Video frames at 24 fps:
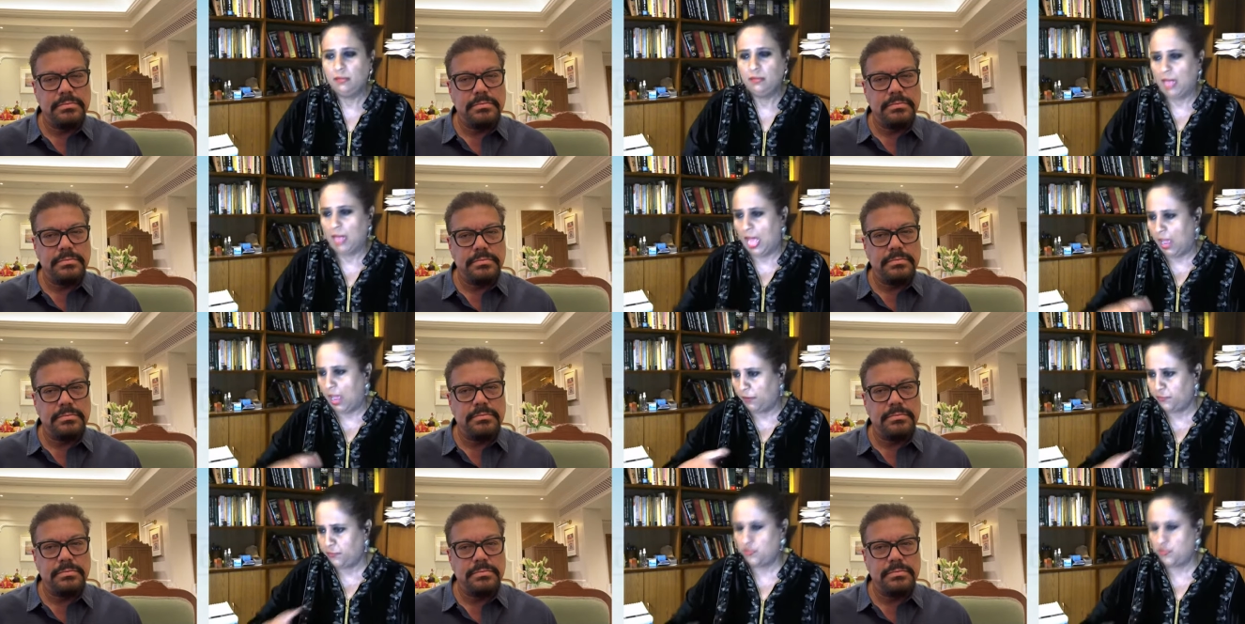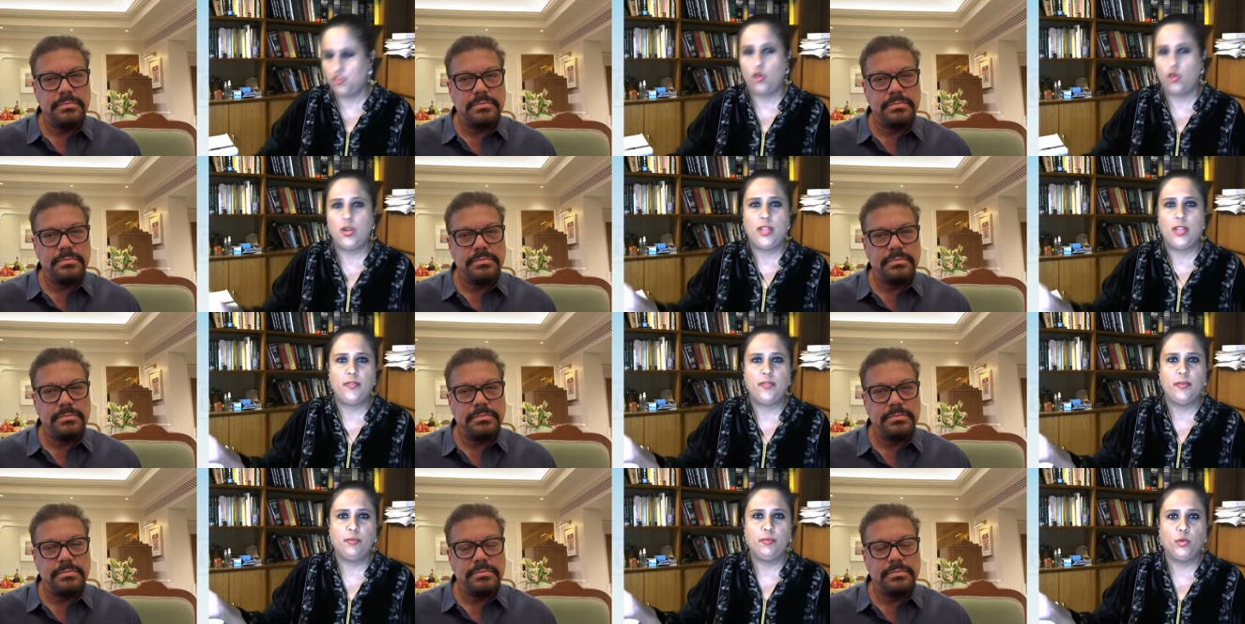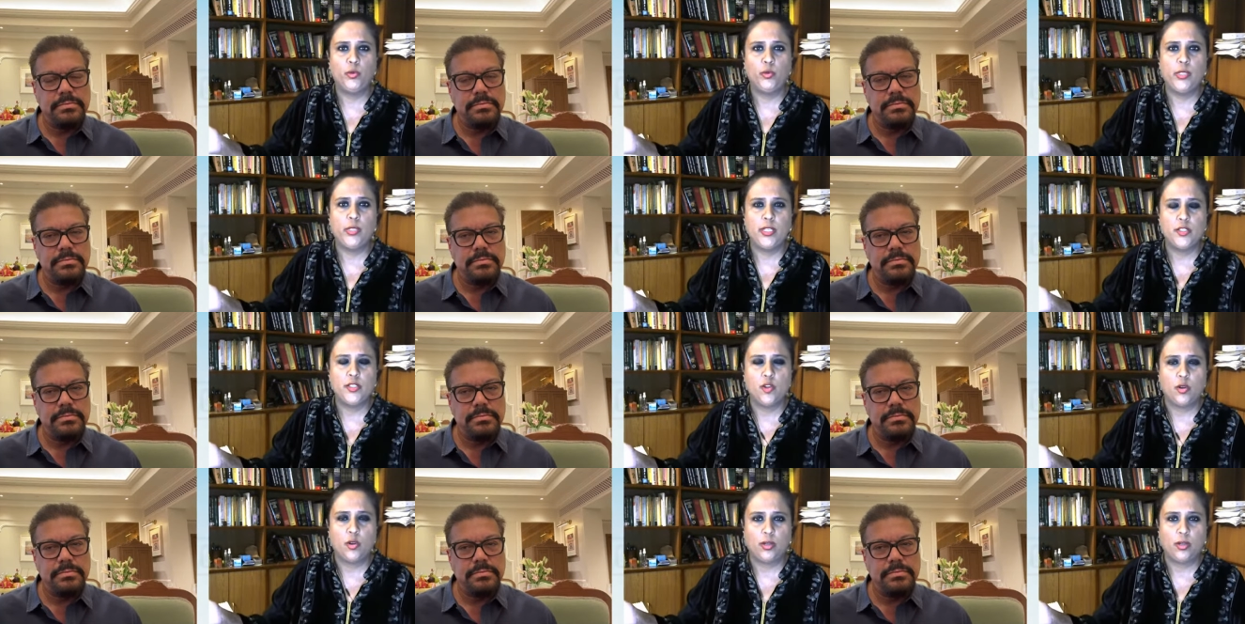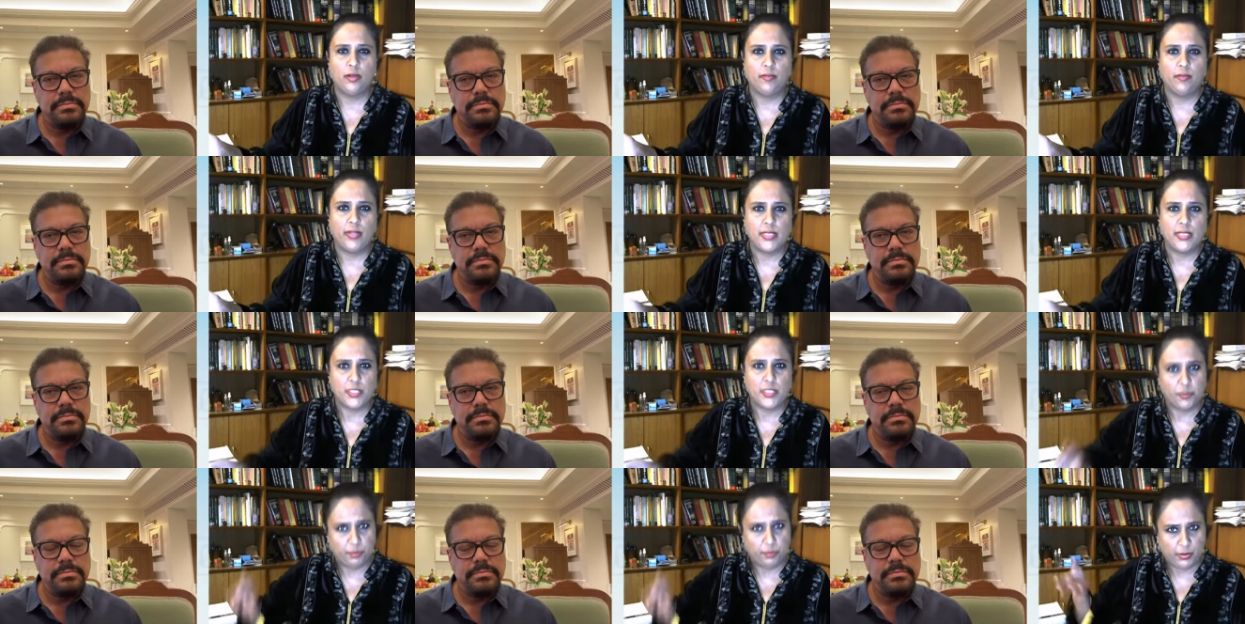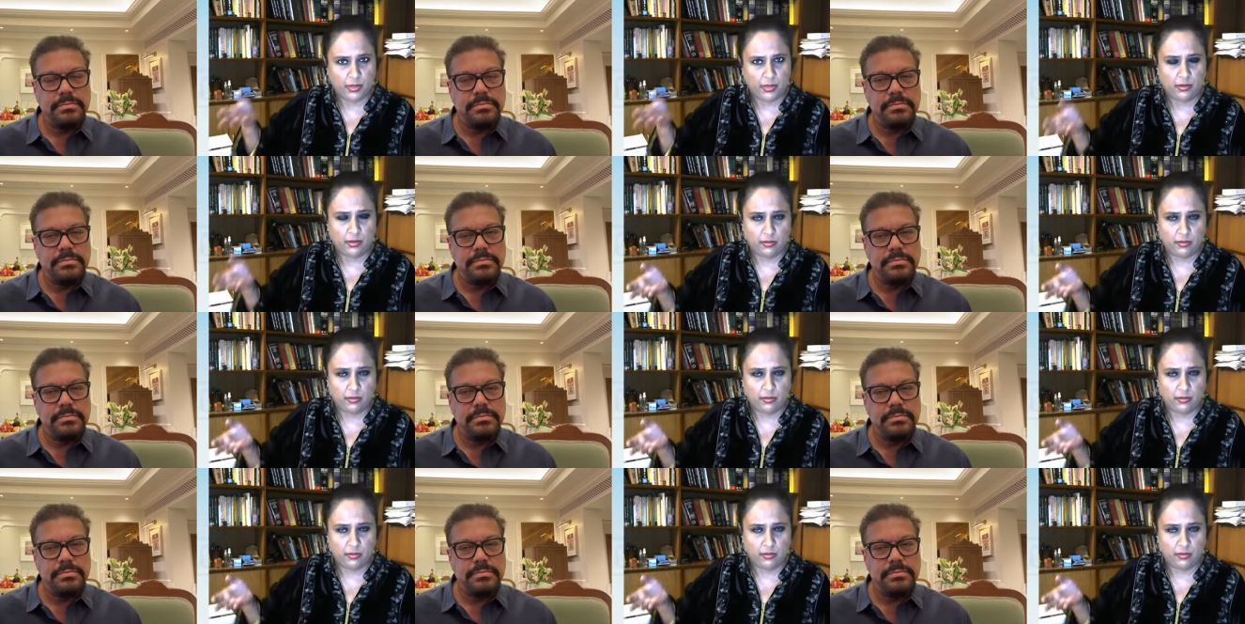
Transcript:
Speaker 1: After all, even Modi is not invincible.